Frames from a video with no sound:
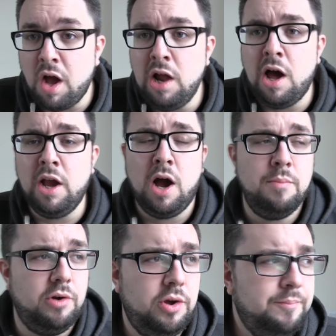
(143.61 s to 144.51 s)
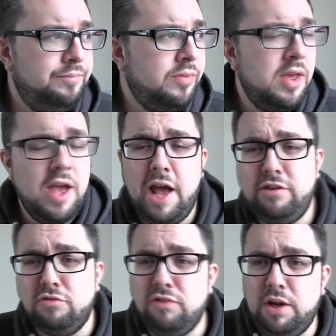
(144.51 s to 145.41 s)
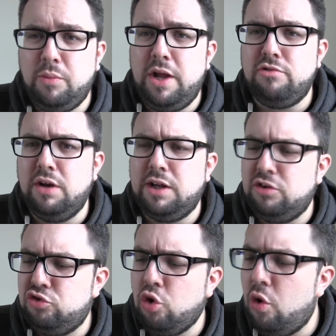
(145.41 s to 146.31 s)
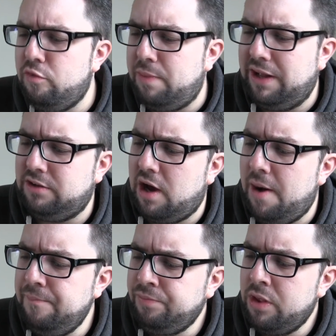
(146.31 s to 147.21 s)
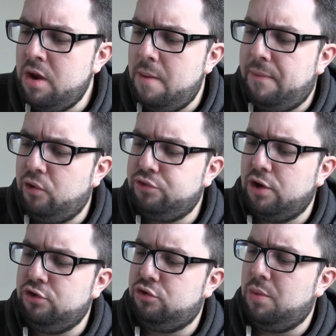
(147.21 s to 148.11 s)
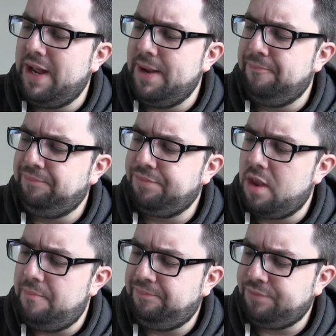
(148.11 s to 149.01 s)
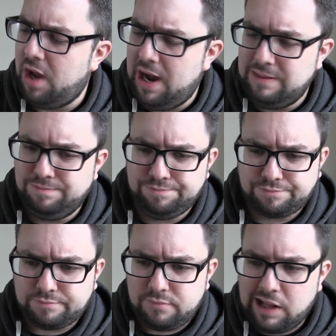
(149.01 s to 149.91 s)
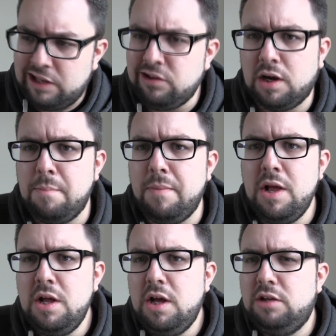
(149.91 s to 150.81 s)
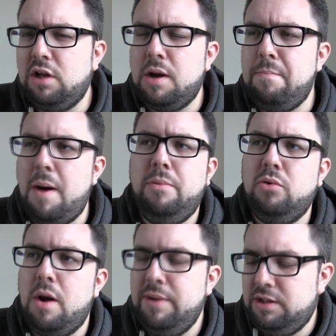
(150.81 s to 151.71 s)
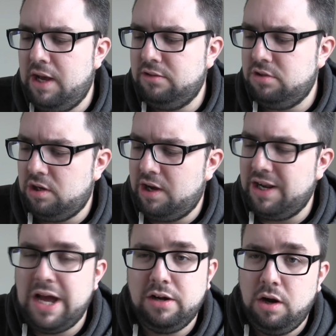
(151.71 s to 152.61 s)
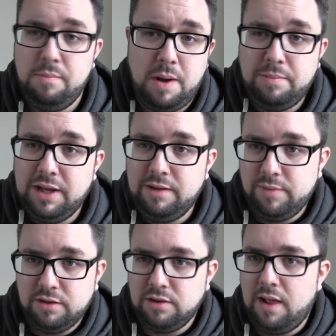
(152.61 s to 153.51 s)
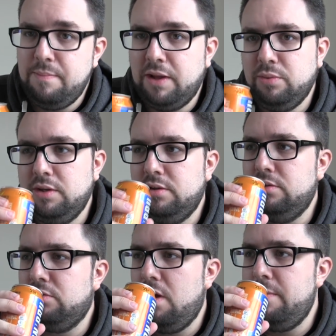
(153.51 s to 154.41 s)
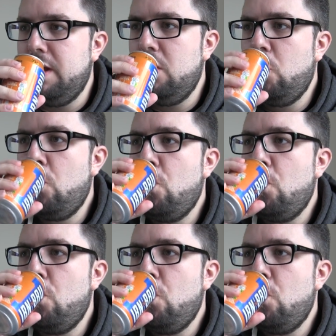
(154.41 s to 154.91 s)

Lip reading: I like Irn-Bru. It's a really weird drink. It's sort of bitter, but also sweet. It's like a bubblegummy texture, like an Anglo bubbly. It's like the best way to describe it.